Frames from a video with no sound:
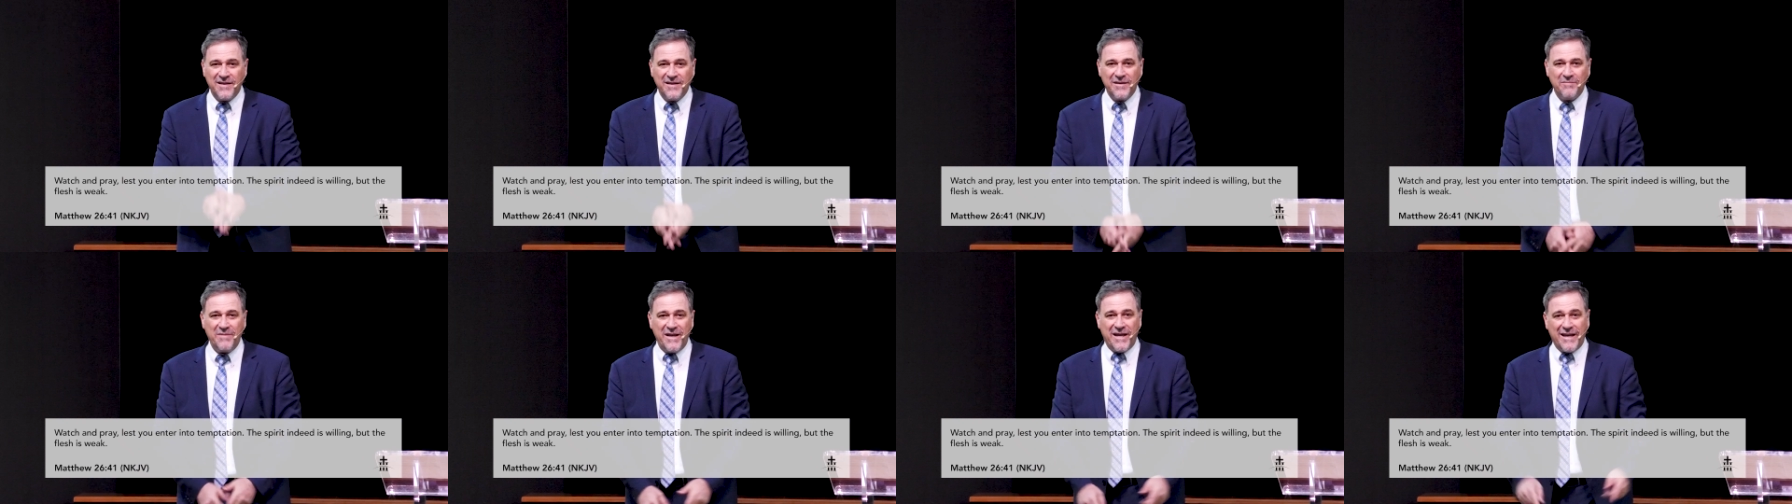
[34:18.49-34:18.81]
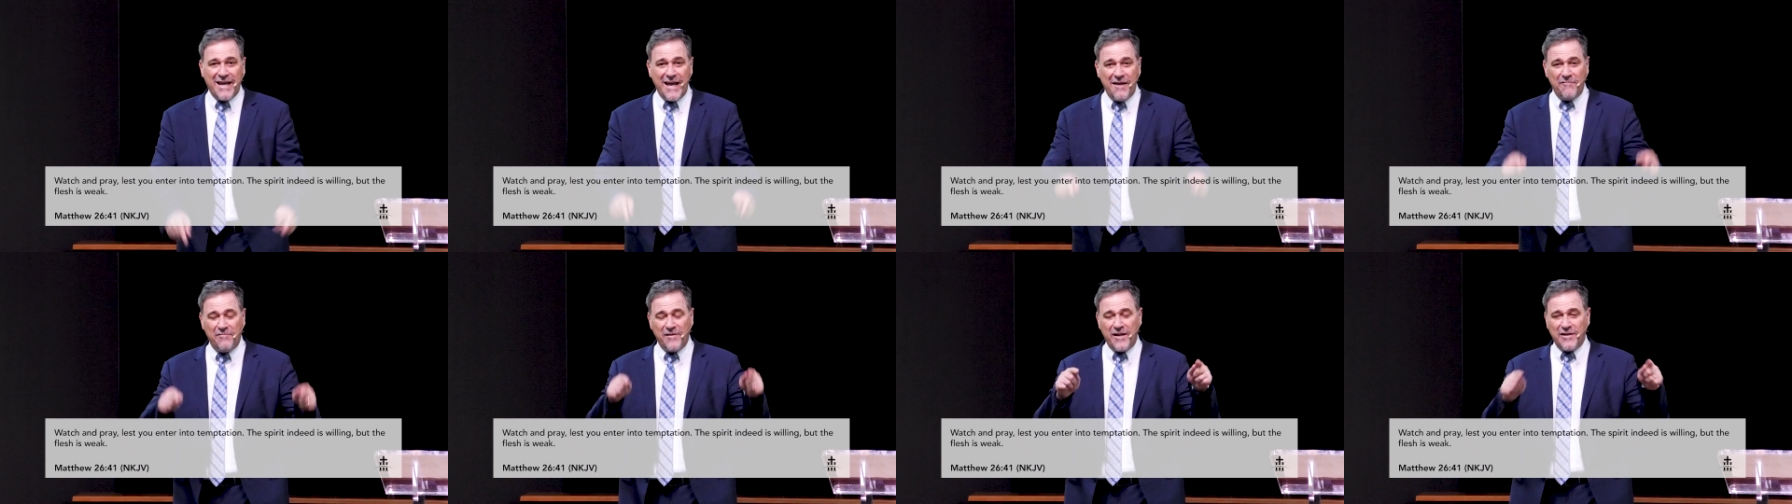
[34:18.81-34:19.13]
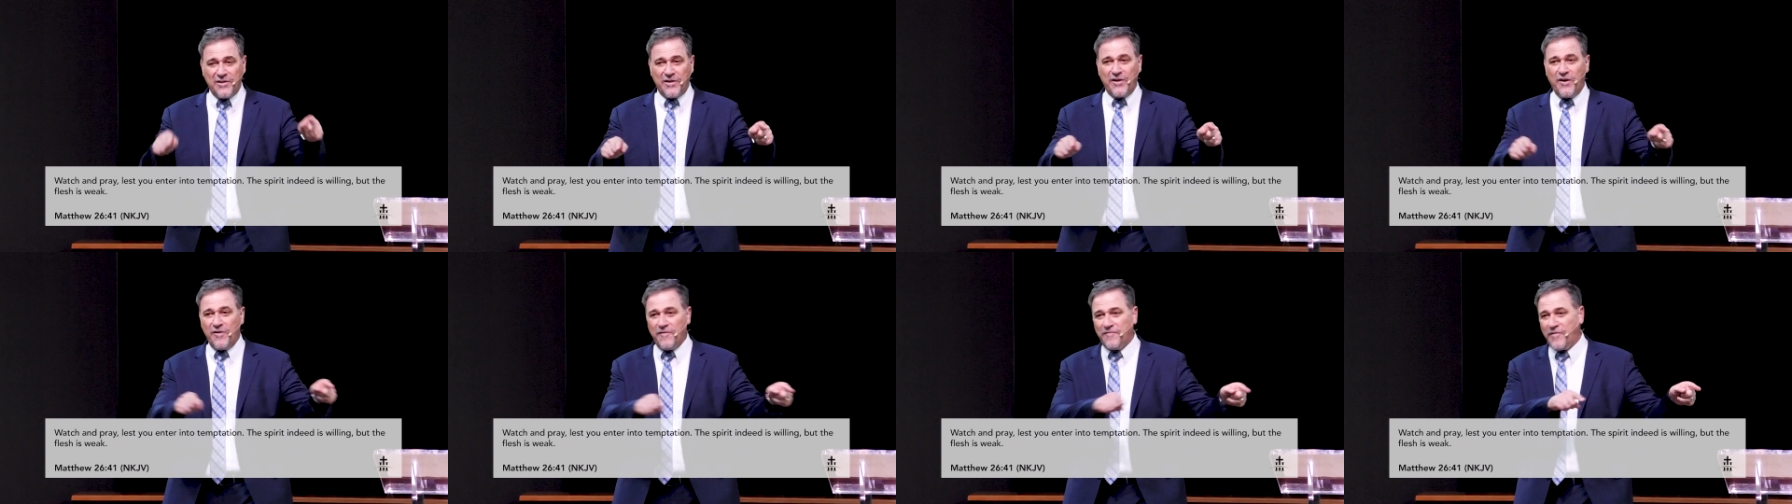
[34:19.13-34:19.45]
Be careful that
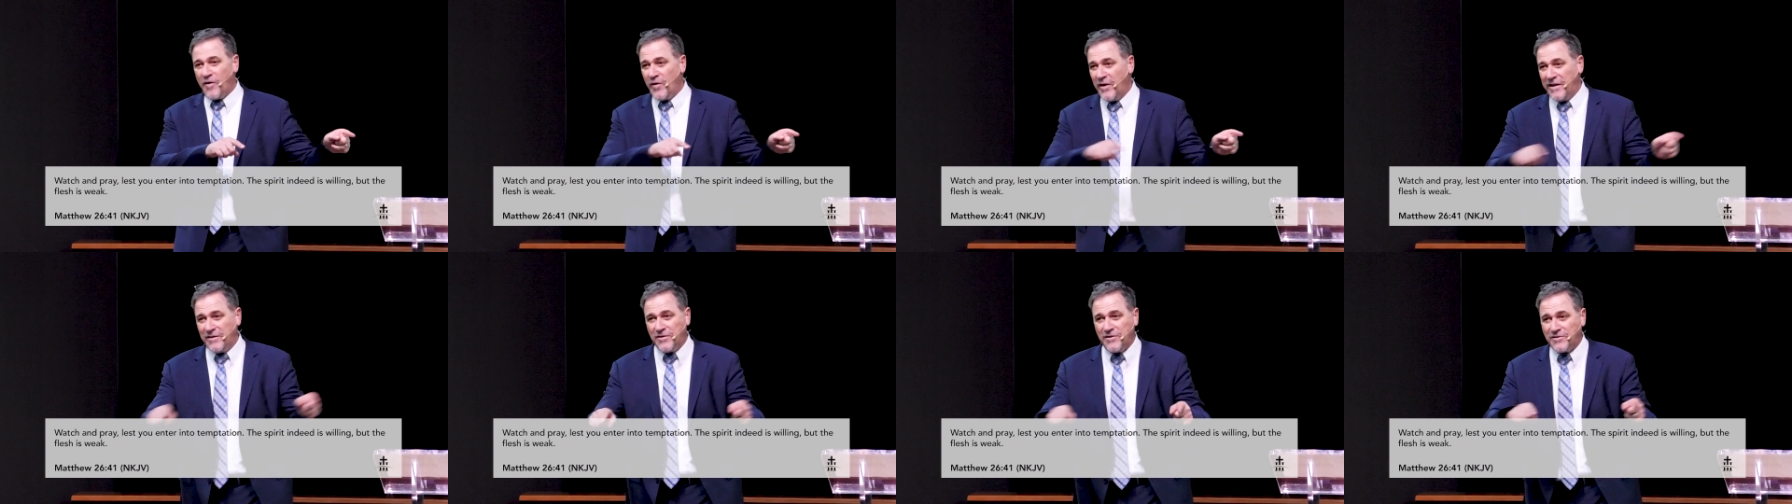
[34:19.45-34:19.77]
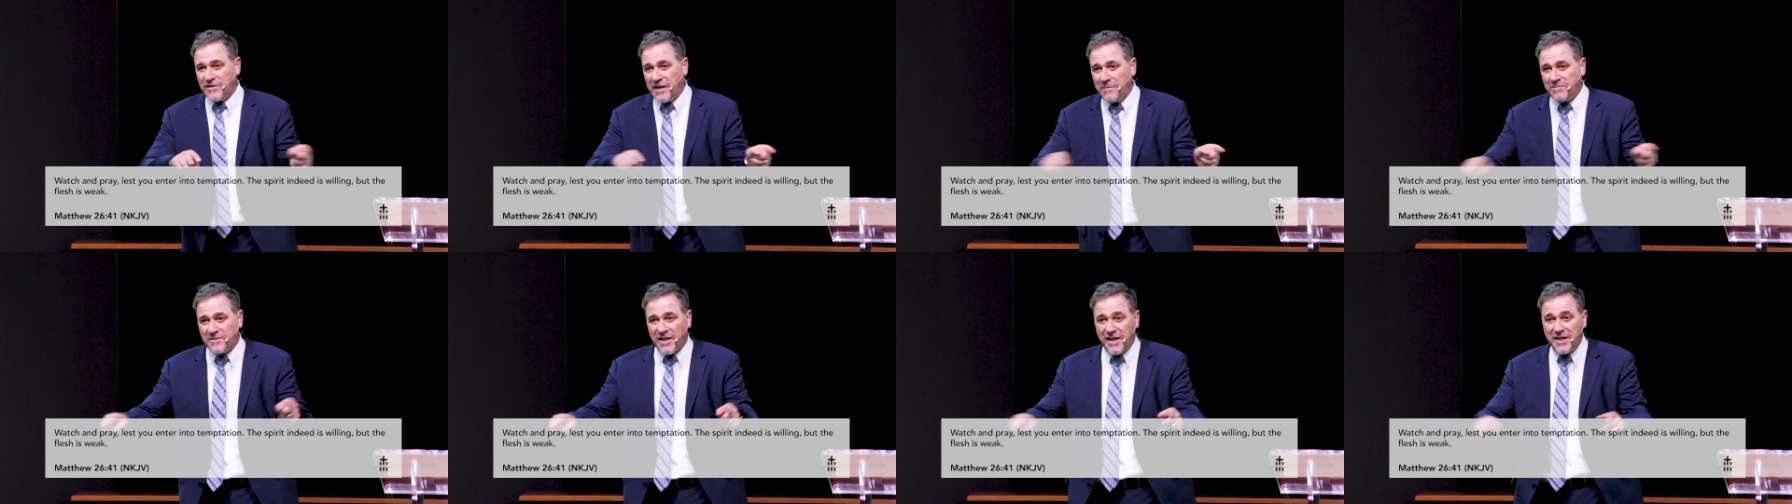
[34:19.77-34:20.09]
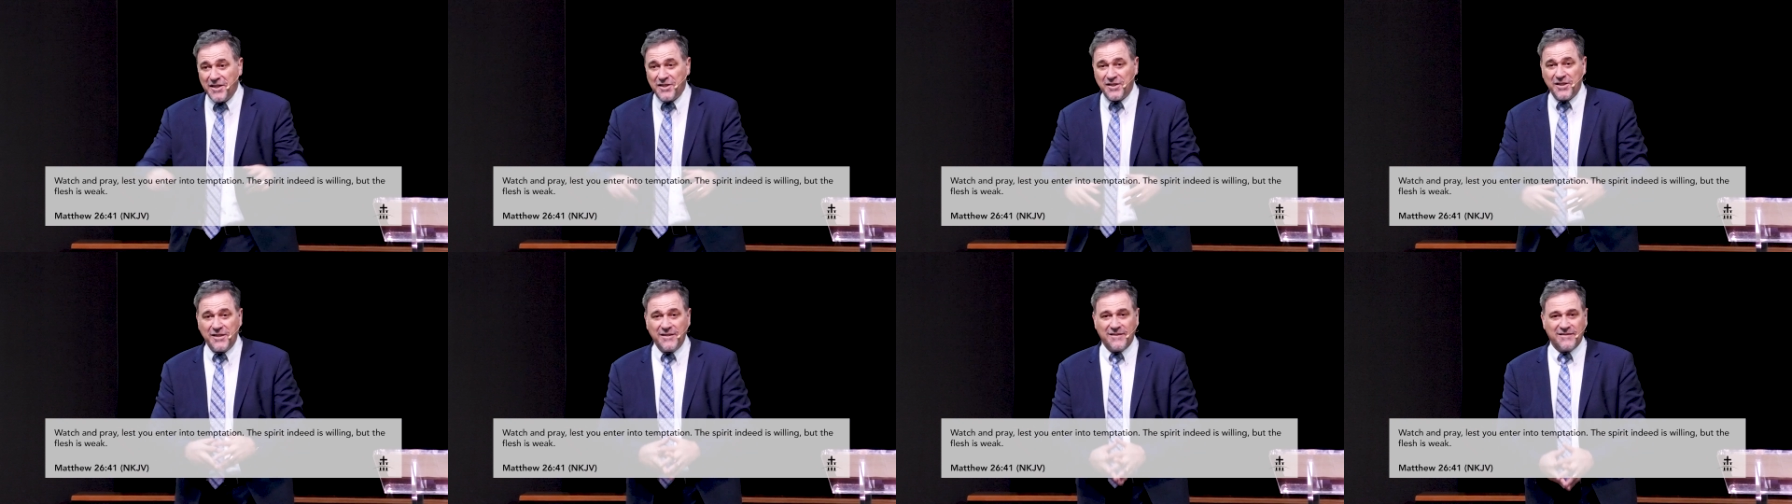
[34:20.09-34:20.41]
you don't fall into
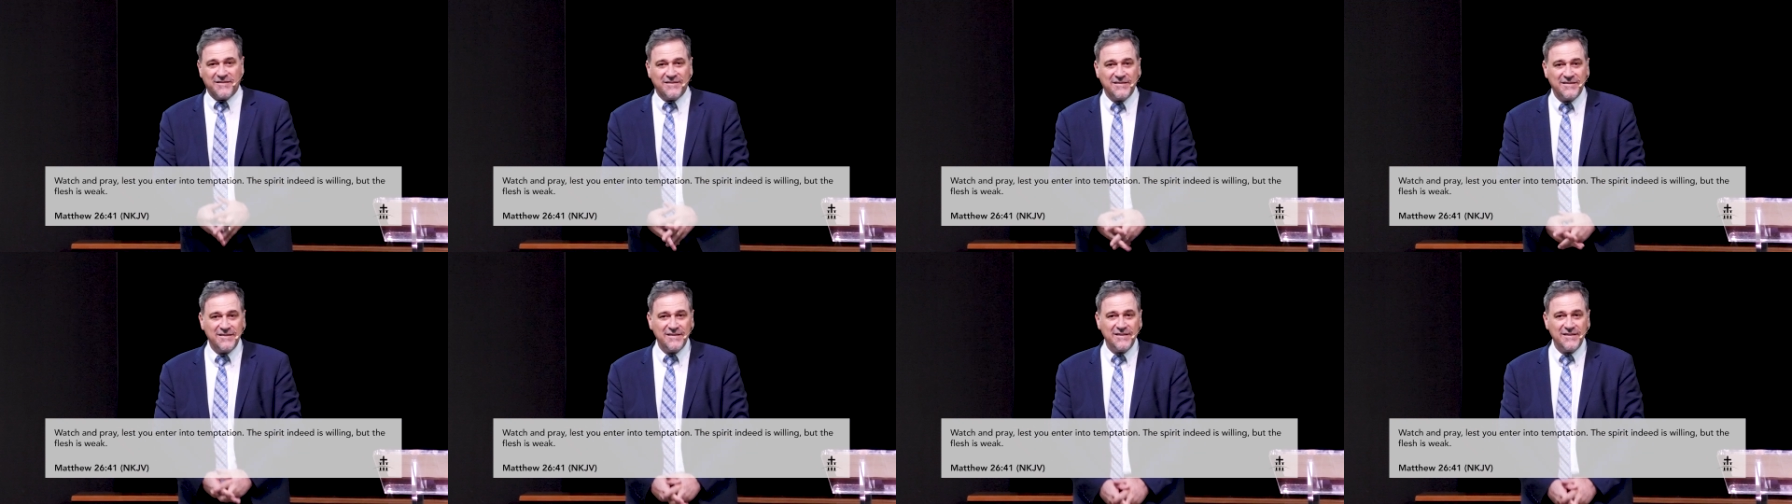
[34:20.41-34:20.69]
temptation.